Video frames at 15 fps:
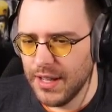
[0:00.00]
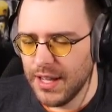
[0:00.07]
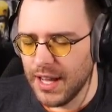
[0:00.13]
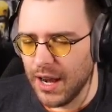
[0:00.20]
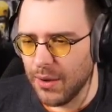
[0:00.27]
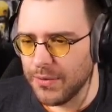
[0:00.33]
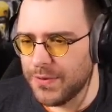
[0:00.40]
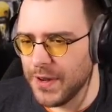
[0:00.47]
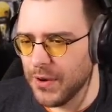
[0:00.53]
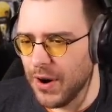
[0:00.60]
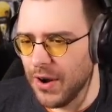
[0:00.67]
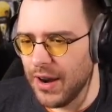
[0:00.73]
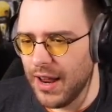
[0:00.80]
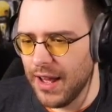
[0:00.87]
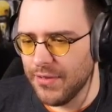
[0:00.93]
and I would figure
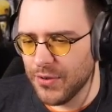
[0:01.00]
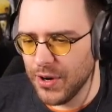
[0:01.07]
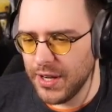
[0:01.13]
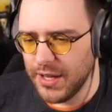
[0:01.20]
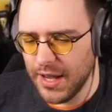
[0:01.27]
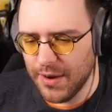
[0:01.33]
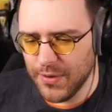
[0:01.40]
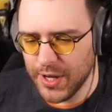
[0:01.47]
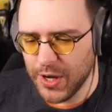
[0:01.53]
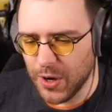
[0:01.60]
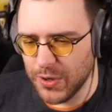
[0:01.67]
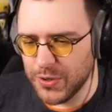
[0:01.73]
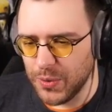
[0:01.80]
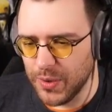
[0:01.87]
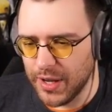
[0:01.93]
out every
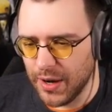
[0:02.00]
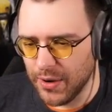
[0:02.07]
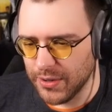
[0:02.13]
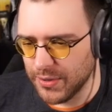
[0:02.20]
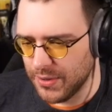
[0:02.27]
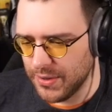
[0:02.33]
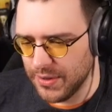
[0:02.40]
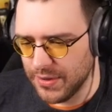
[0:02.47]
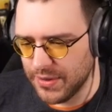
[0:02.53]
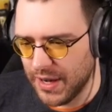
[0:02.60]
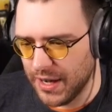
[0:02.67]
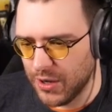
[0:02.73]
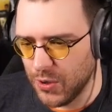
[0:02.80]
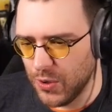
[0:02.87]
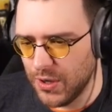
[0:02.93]
cartoon character that
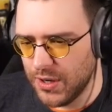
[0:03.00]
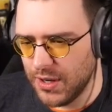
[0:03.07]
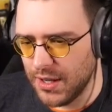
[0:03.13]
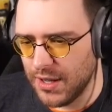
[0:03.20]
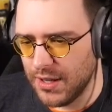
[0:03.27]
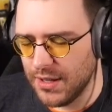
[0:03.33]
I could.